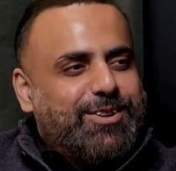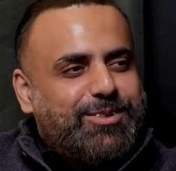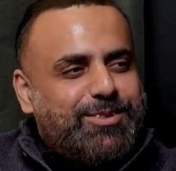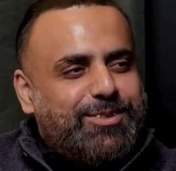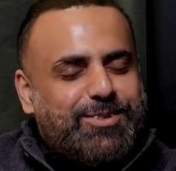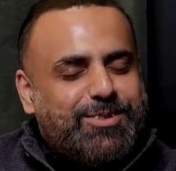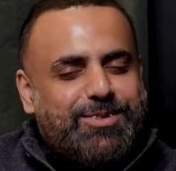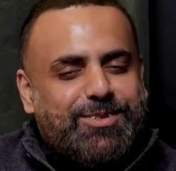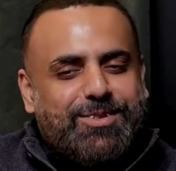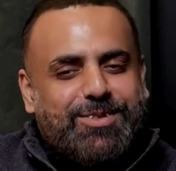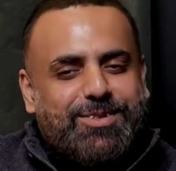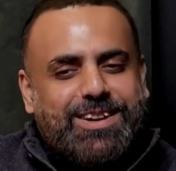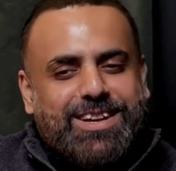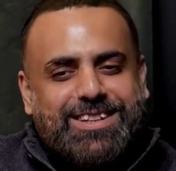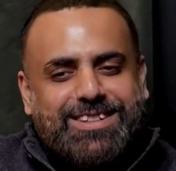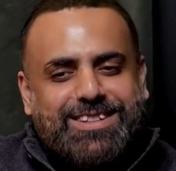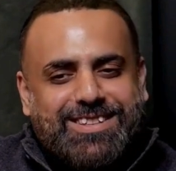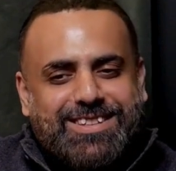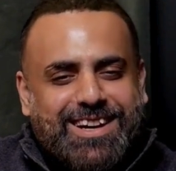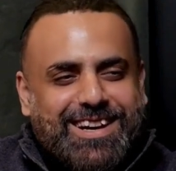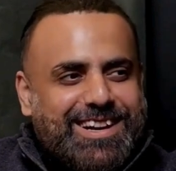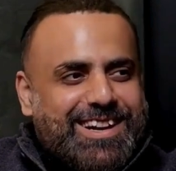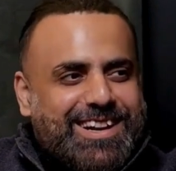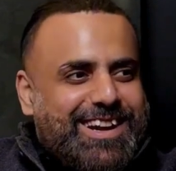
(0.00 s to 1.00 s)
To
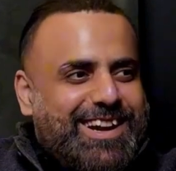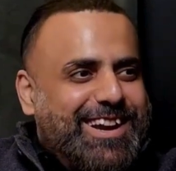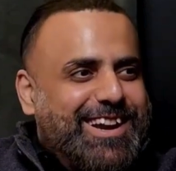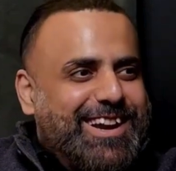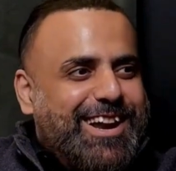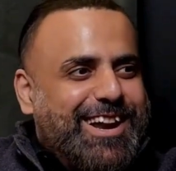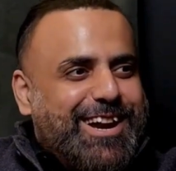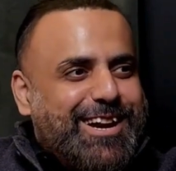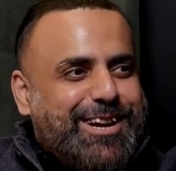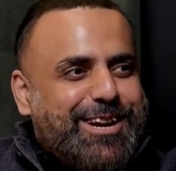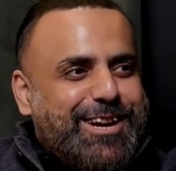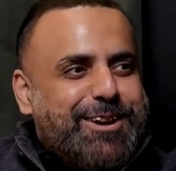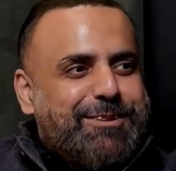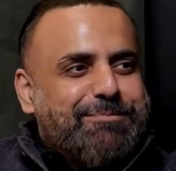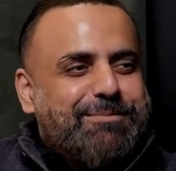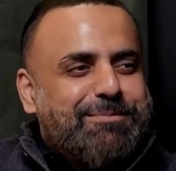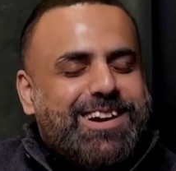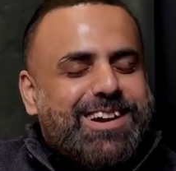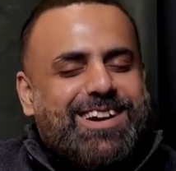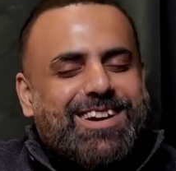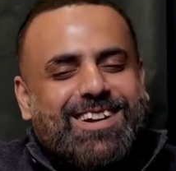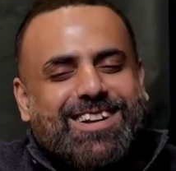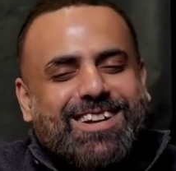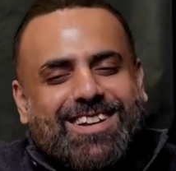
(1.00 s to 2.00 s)
reach that
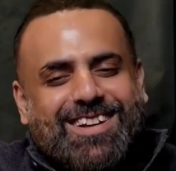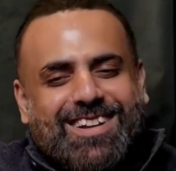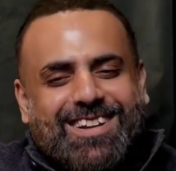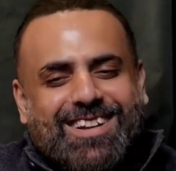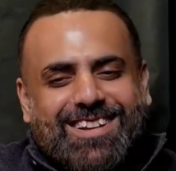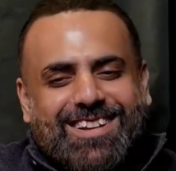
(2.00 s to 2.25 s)
enlightenment.